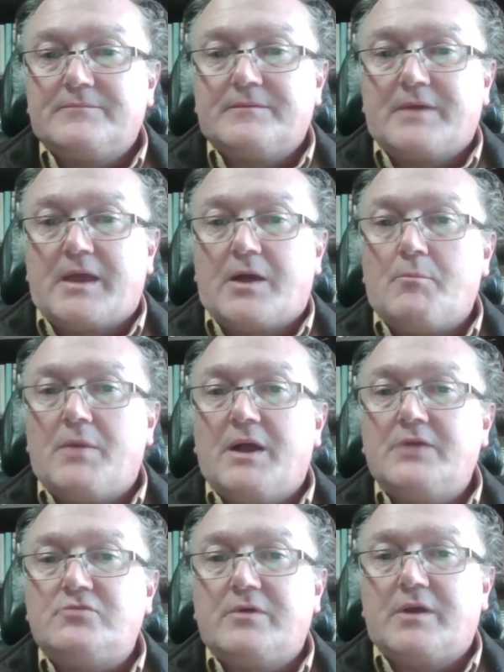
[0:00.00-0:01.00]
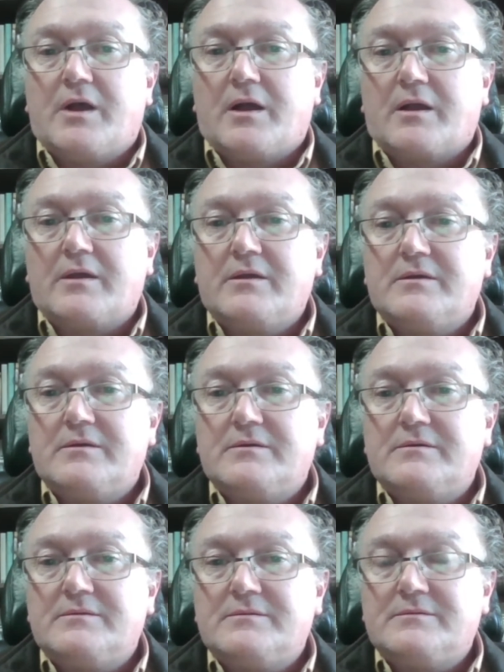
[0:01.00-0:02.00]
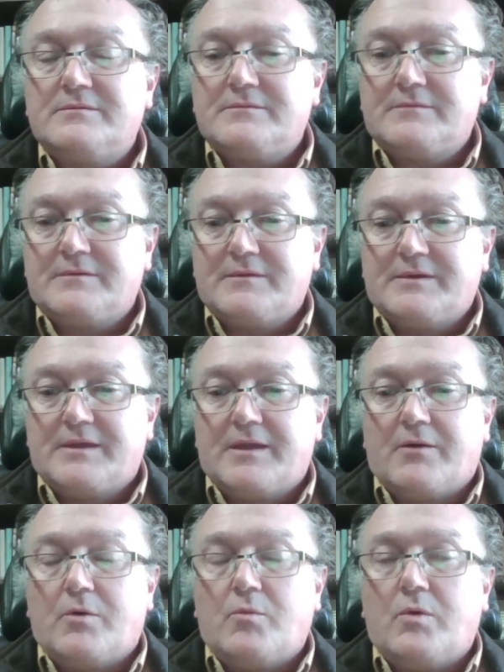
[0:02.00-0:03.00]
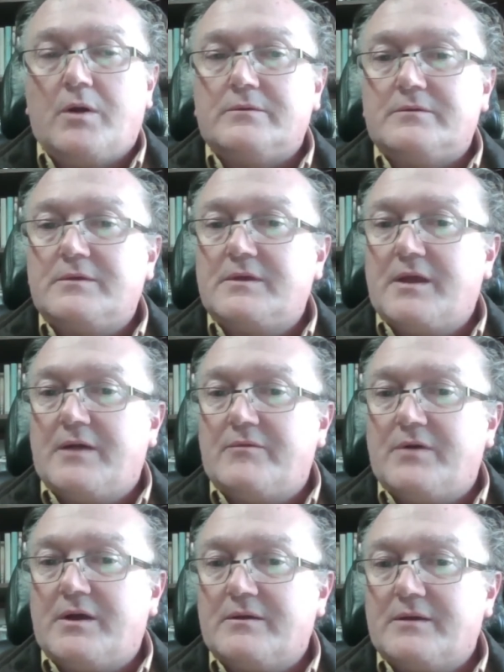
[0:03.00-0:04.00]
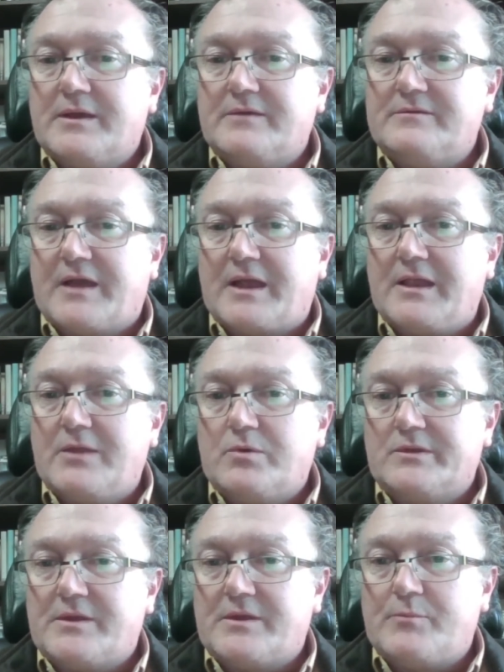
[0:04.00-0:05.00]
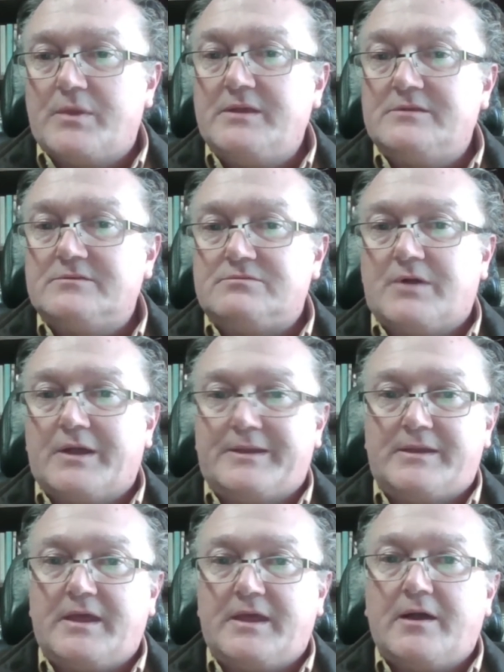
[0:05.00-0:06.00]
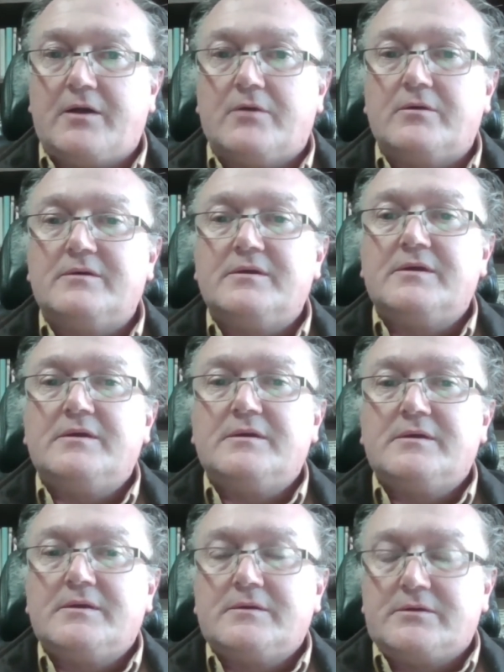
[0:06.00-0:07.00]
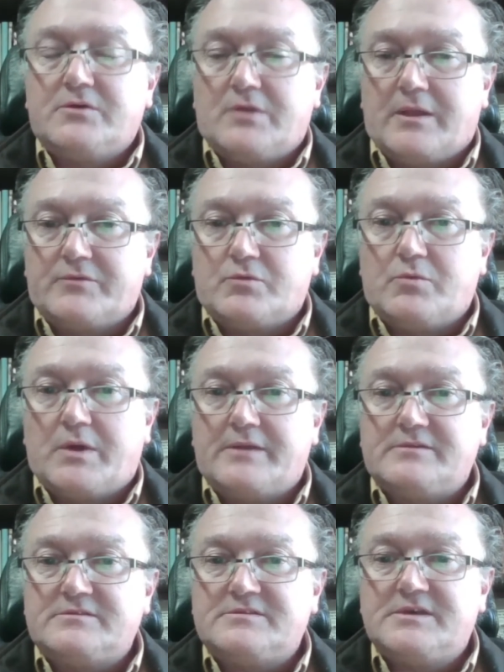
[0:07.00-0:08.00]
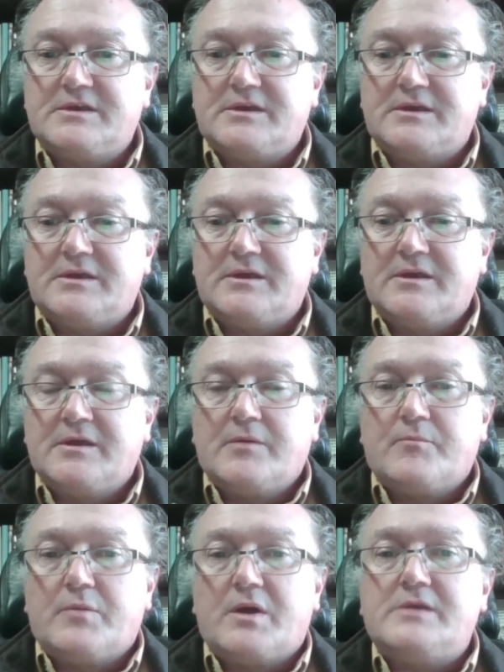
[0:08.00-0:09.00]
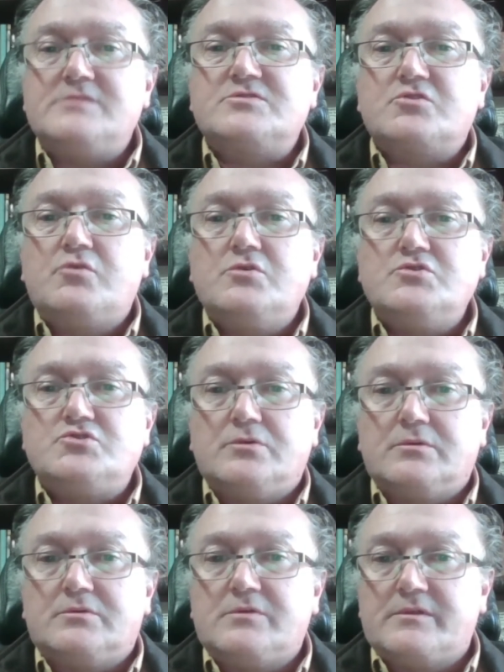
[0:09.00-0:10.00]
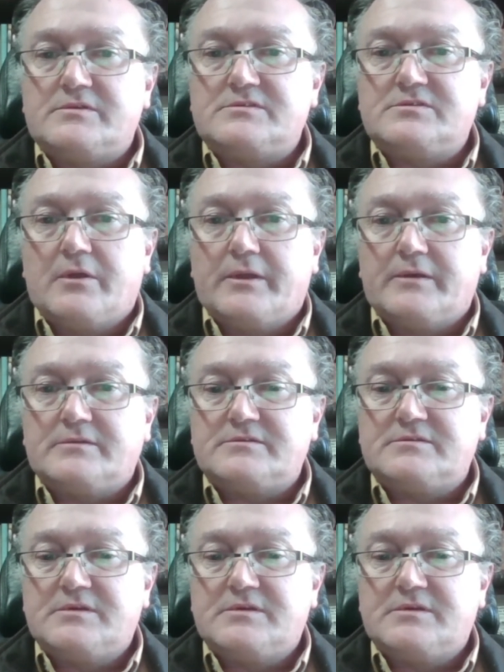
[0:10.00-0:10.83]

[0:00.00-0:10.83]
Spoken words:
our matriarch. Now, I won't cover exactly what that means right now. You'll have to wait and see, but it is crucial to the sonnets.